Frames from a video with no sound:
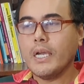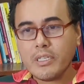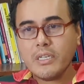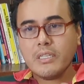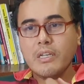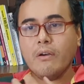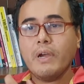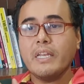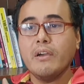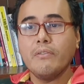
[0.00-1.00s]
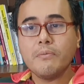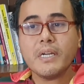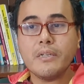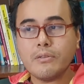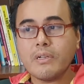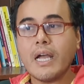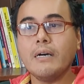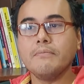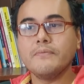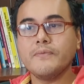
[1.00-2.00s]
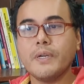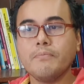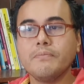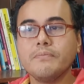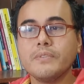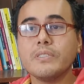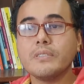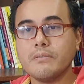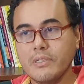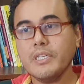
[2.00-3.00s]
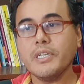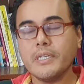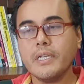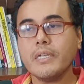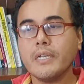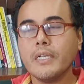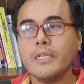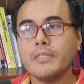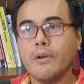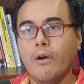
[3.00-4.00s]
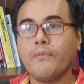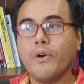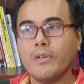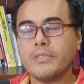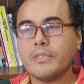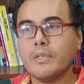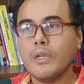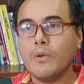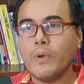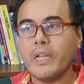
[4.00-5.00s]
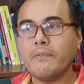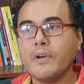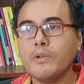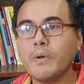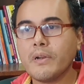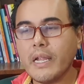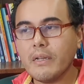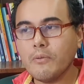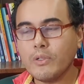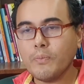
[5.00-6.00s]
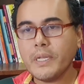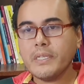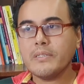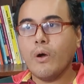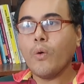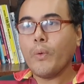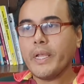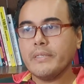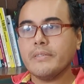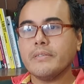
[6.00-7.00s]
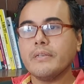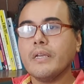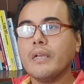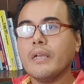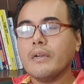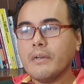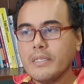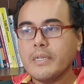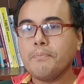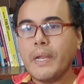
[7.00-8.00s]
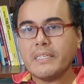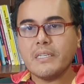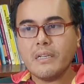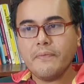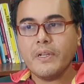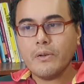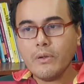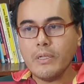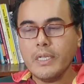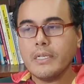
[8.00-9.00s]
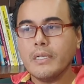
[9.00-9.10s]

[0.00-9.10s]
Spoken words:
The majority of idea of human rights also come from religion. So of course, whenever human rights want to practice, always religion plays a significant role